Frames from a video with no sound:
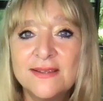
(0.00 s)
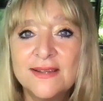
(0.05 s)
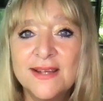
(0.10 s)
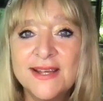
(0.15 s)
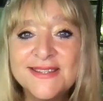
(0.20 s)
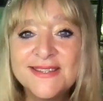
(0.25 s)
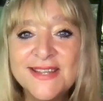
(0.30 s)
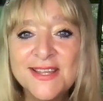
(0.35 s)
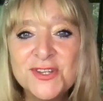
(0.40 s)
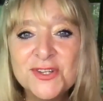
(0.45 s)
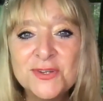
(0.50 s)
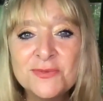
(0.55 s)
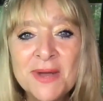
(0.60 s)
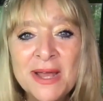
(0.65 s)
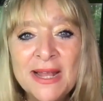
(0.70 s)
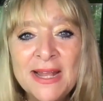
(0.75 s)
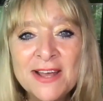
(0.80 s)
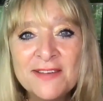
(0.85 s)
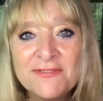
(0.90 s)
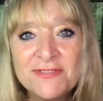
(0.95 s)
I send you
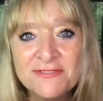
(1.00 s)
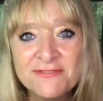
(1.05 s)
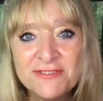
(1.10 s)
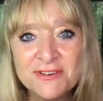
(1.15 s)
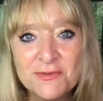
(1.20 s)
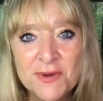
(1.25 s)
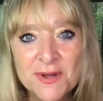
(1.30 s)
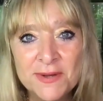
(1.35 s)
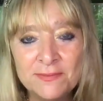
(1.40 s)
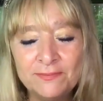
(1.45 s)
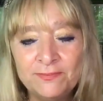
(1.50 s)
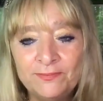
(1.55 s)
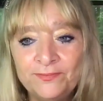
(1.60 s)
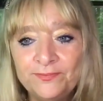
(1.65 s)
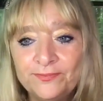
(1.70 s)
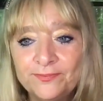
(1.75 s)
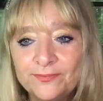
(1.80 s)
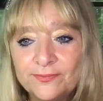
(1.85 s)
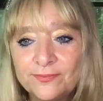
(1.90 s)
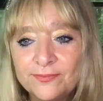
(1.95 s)
my love, everyone.
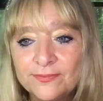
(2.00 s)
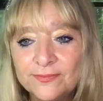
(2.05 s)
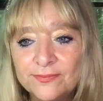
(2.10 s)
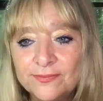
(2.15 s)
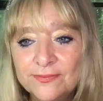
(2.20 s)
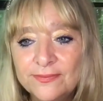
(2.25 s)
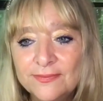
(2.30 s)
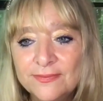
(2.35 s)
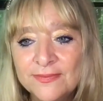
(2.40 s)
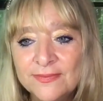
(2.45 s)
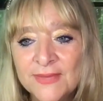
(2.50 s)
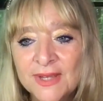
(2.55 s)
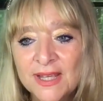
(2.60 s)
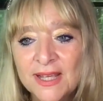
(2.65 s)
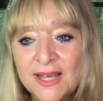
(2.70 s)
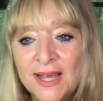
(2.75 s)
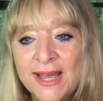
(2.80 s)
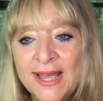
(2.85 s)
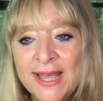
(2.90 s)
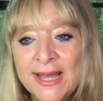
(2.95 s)

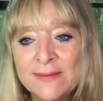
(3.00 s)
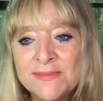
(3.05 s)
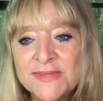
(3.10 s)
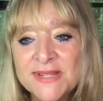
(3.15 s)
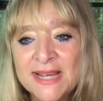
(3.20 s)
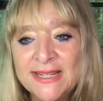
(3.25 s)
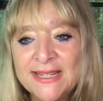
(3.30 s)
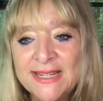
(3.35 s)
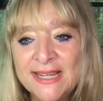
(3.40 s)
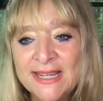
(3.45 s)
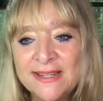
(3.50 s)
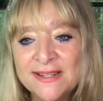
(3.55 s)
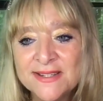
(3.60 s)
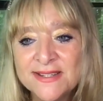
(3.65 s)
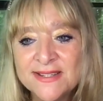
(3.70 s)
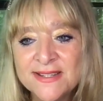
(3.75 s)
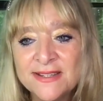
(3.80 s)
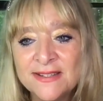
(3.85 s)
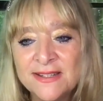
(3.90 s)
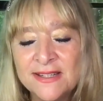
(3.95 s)
I am Danny
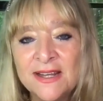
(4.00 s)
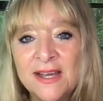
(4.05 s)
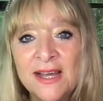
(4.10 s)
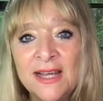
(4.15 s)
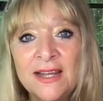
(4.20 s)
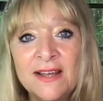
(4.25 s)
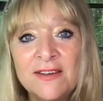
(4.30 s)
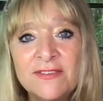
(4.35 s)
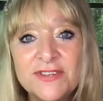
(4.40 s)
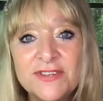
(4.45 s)
Henderson, and I love